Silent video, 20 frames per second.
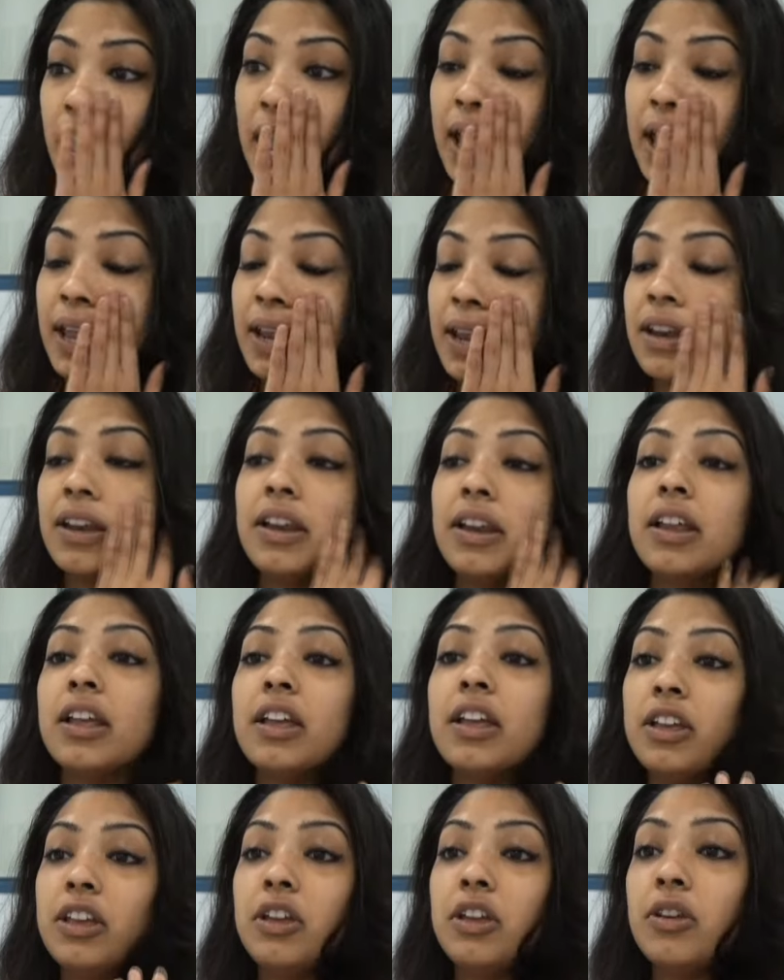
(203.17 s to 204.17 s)
And,
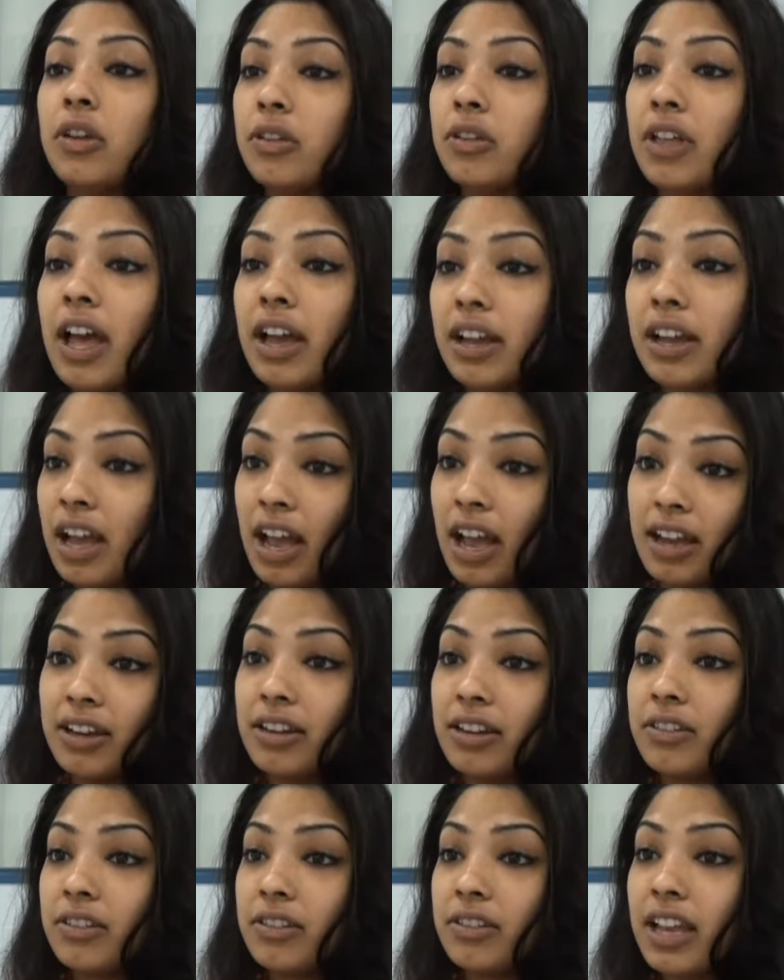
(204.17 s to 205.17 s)
you know, that
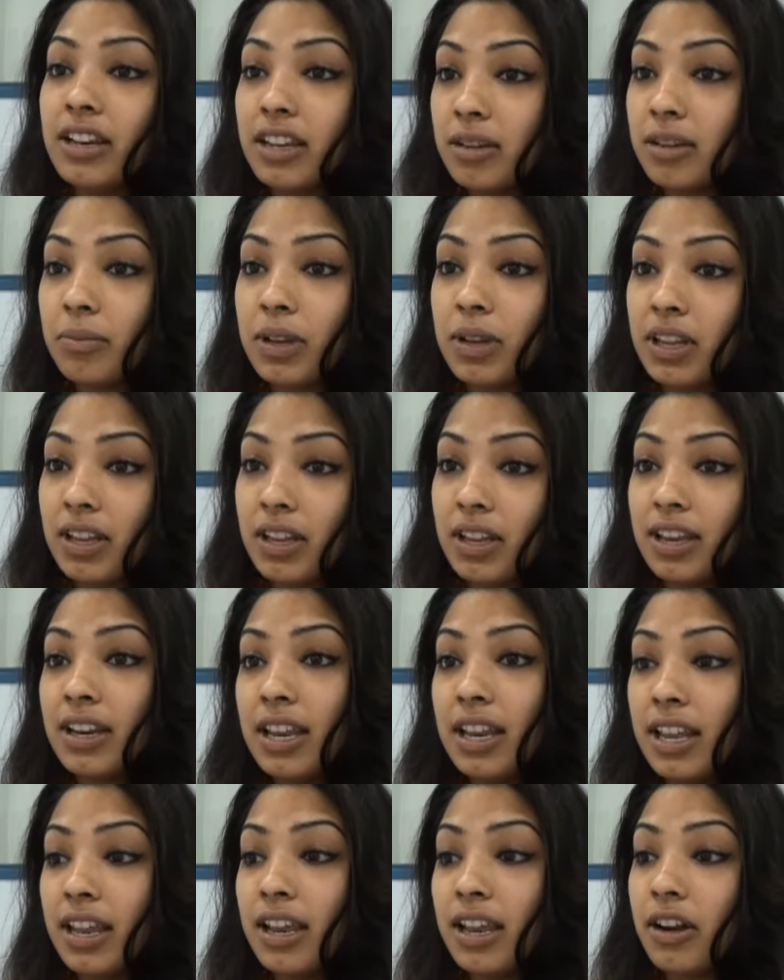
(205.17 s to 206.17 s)
kind of landed me
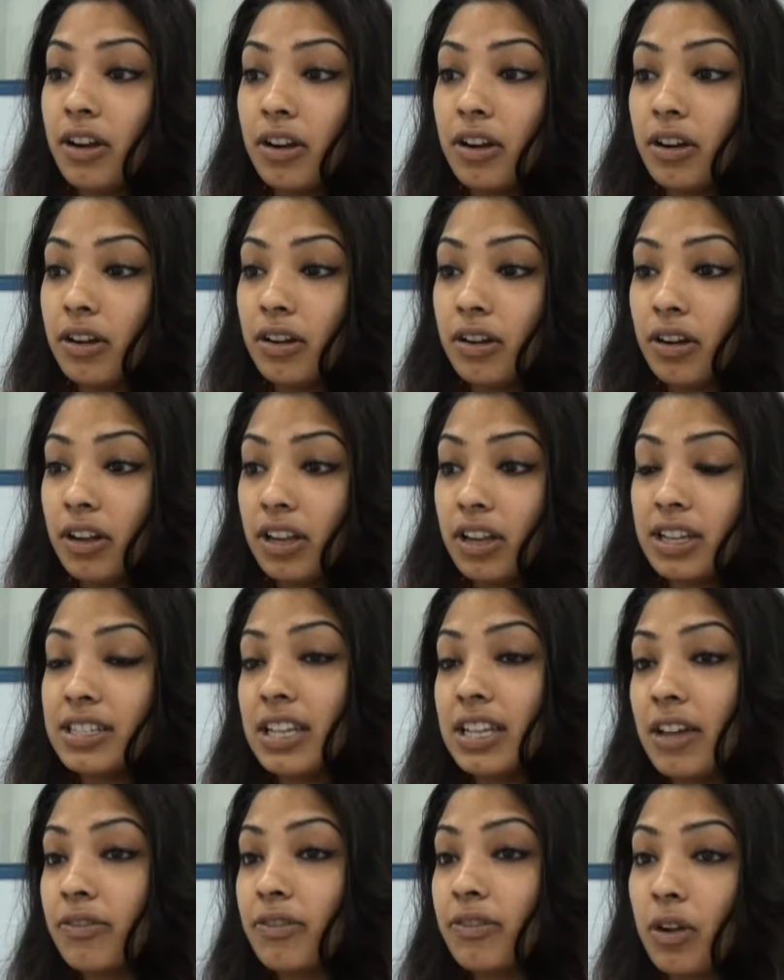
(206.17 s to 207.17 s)
in here
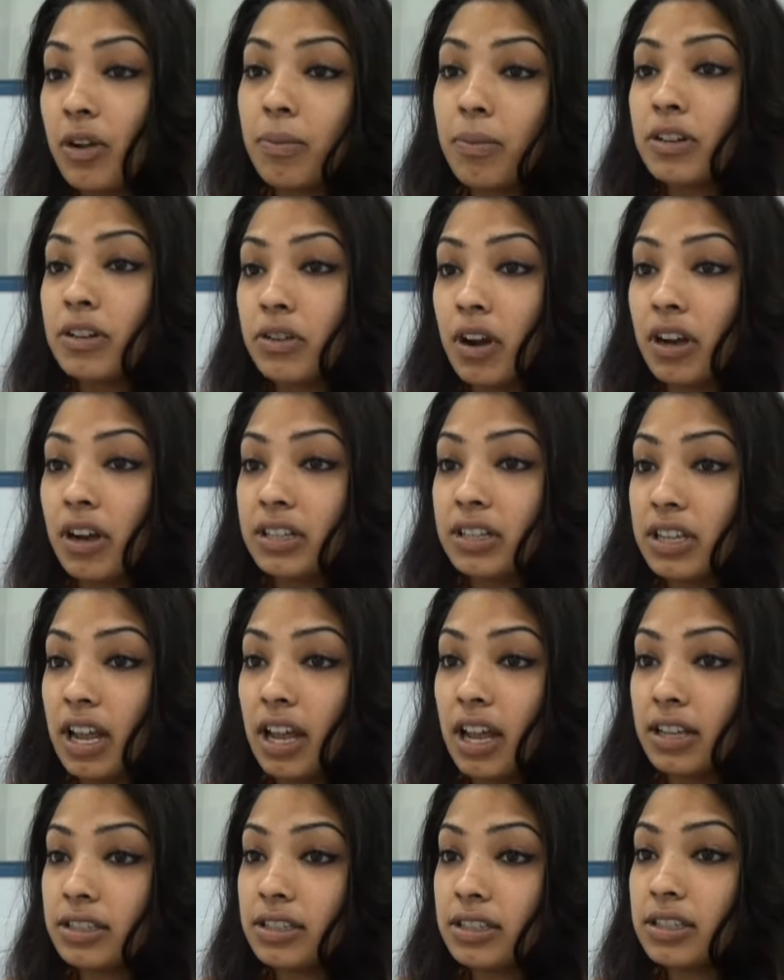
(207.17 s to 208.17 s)
because I failed my drug
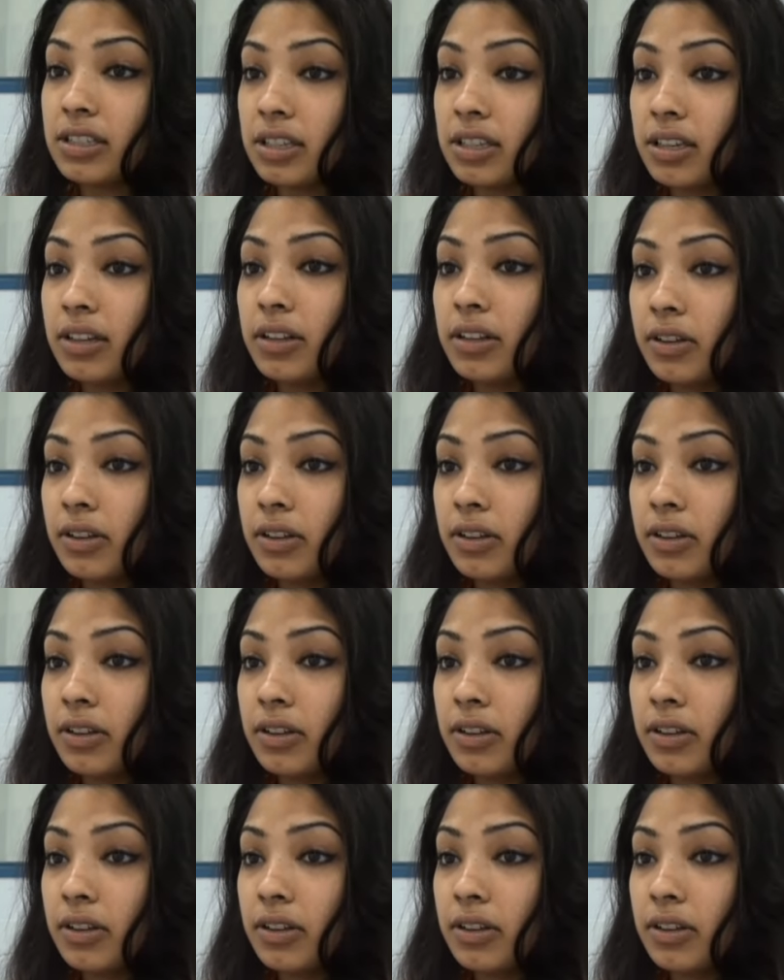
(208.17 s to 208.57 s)
test.